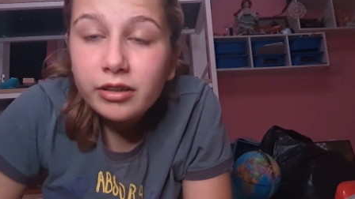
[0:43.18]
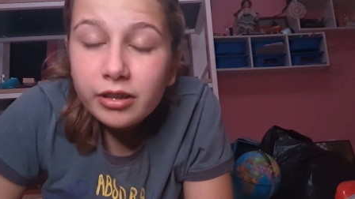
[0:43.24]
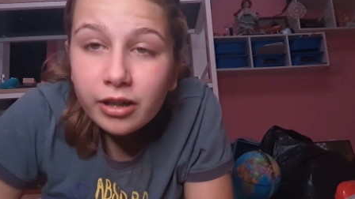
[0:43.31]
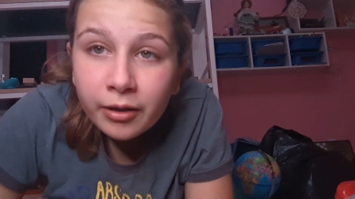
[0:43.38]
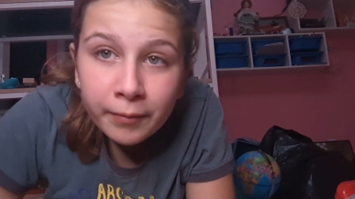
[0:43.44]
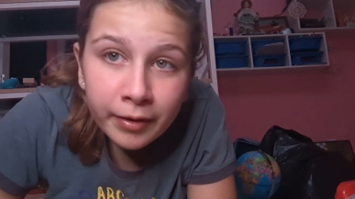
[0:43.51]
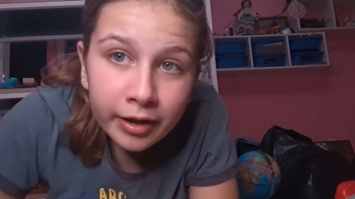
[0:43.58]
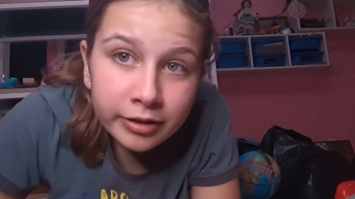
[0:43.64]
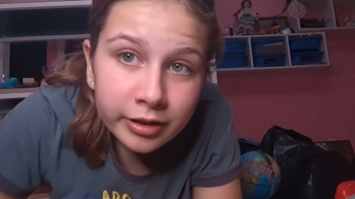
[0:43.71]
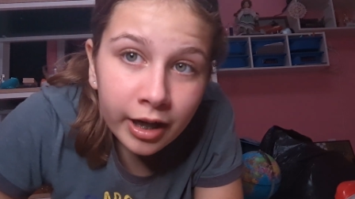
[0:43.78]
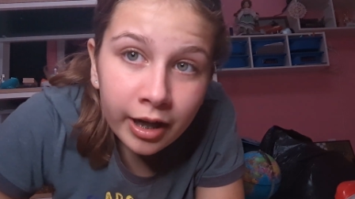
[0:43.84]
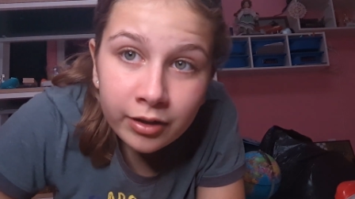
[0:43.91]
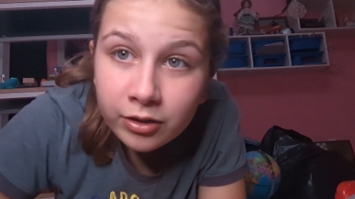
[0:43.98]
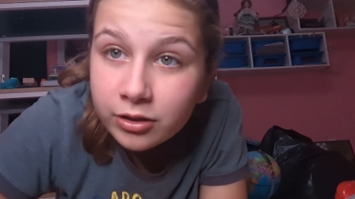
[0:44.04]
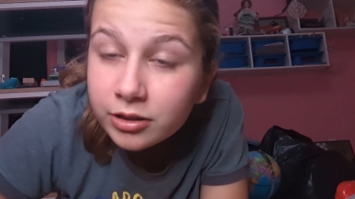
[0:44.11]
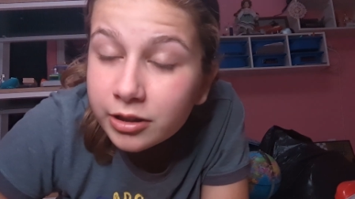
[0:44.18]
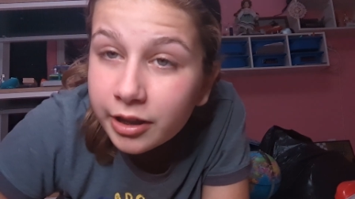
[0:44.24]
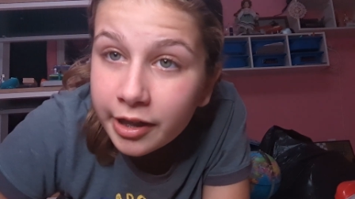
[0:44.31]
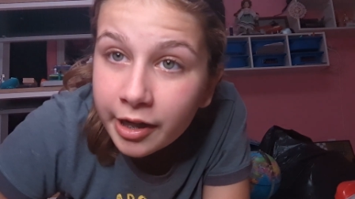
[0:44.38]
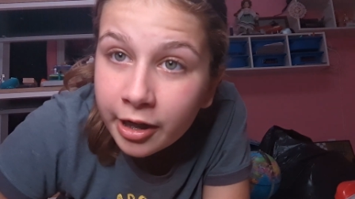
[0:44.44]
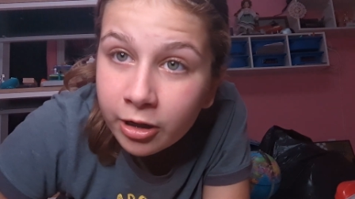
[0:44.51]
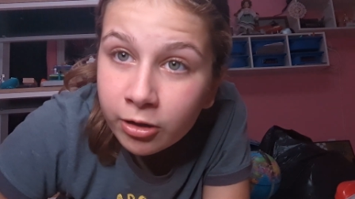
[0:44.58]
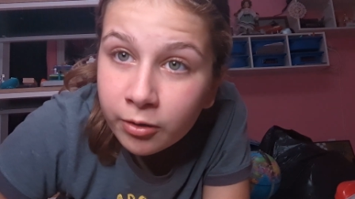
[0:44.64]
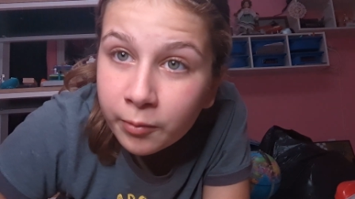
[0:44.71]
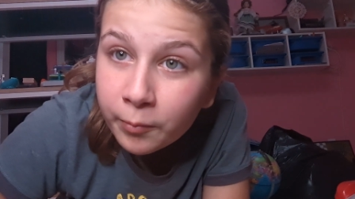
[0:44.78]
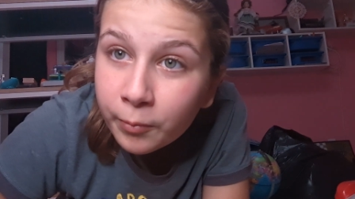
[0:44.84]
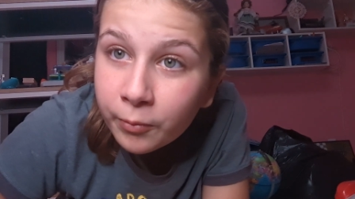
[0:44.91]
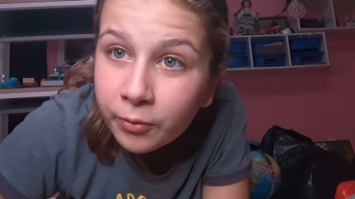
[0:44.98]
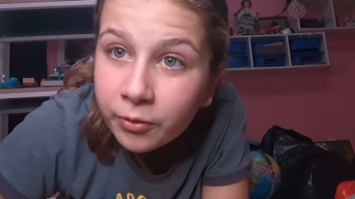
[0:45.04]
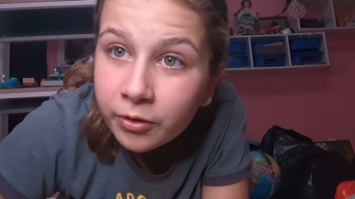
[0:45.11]
Oh my gosh, I look
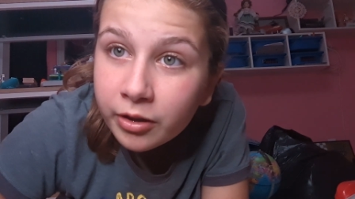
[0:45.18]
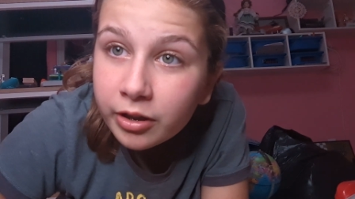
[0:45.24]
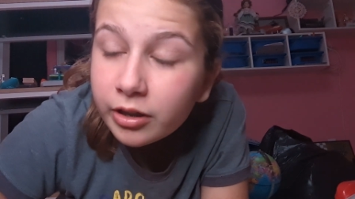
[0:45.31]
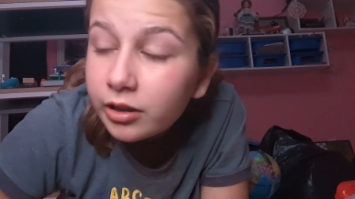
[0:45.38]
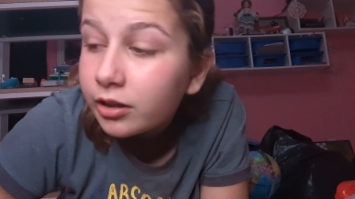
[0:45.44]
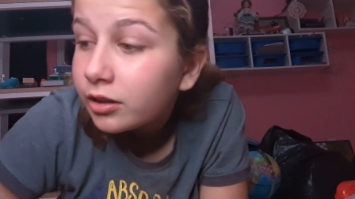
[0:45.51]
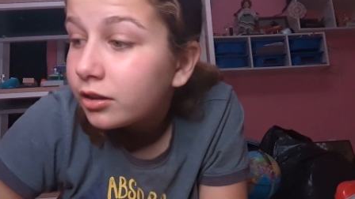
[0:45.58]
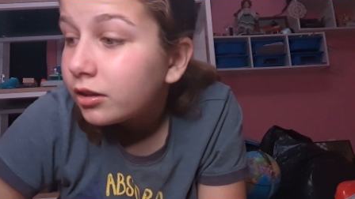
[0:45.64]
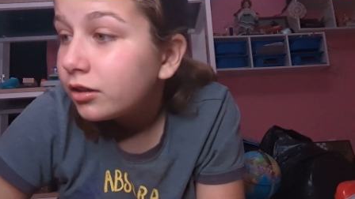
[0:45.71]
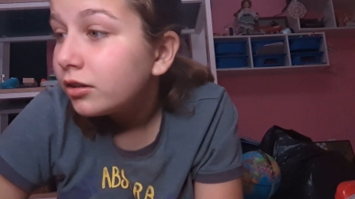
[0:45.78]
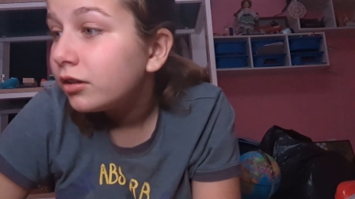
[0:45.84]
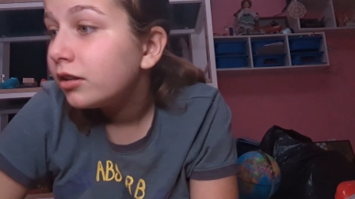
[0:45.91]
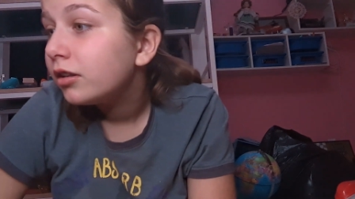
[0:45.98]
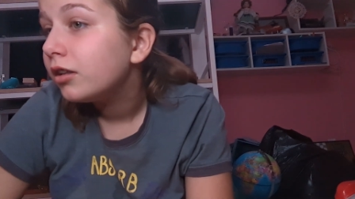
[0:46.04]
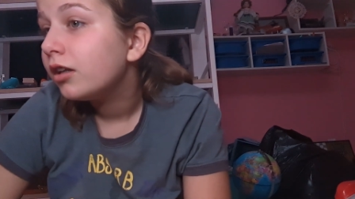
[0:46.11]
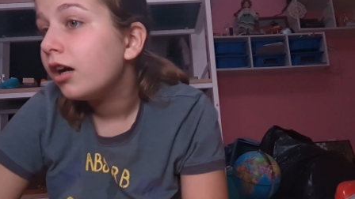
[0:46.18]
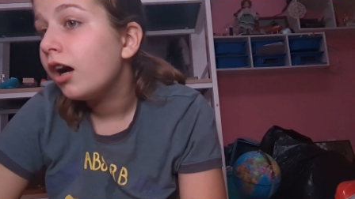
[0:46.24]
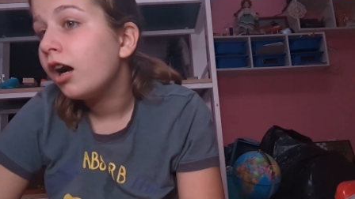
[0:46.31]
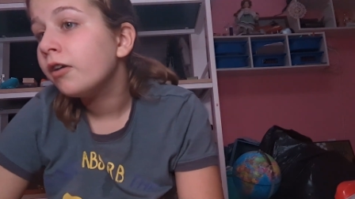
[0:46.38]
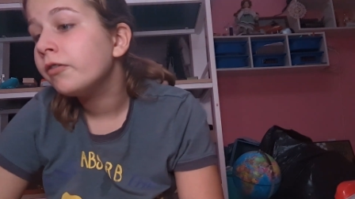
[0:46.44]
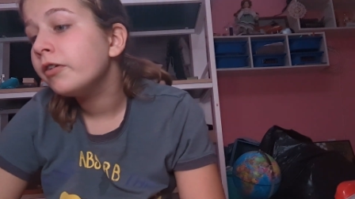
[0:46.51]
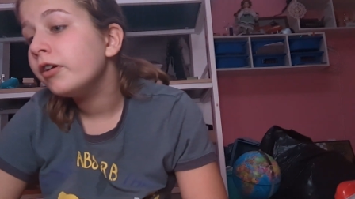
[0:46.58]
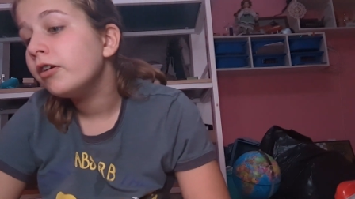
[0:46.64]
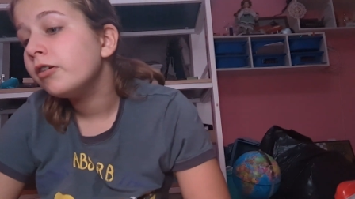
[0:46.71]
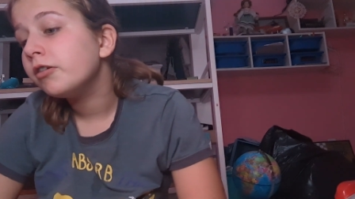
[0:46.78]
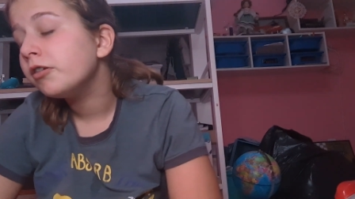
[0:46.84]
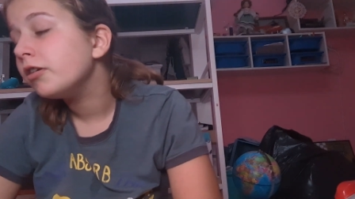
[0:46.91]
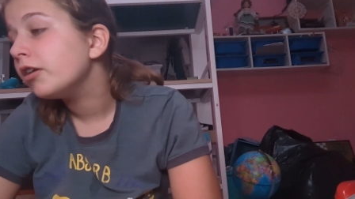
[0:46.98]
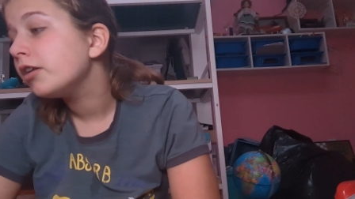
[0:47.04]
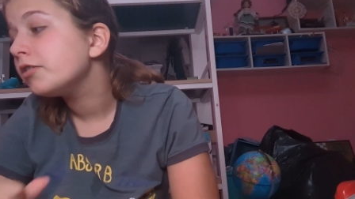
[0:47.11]
terrible. I
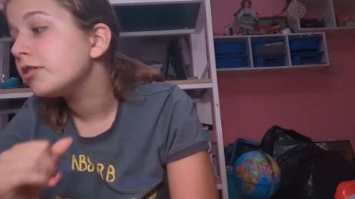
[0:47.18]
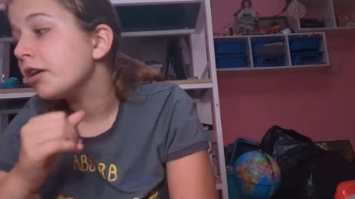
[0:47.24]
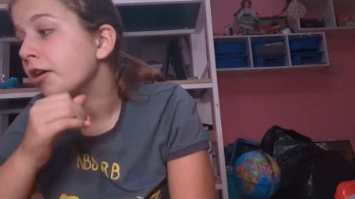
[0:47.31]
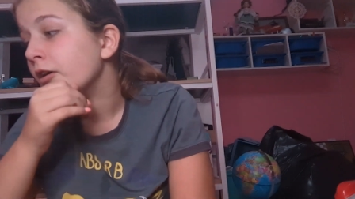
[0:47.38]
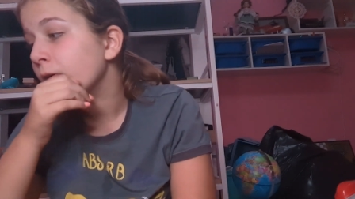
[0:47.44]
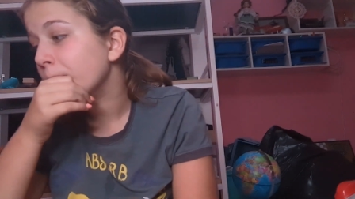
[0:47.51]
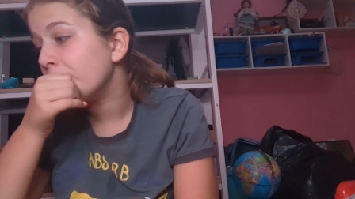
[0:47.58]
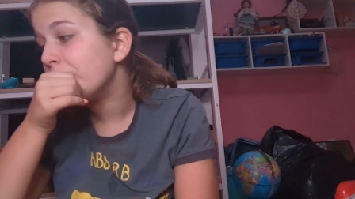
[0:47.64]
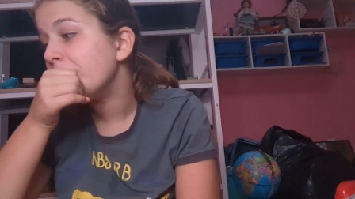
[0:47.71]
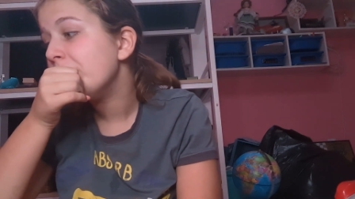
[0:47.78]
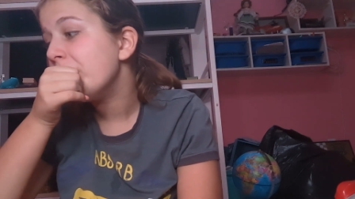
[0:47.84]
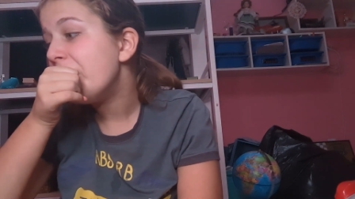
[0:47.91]
feel terrible.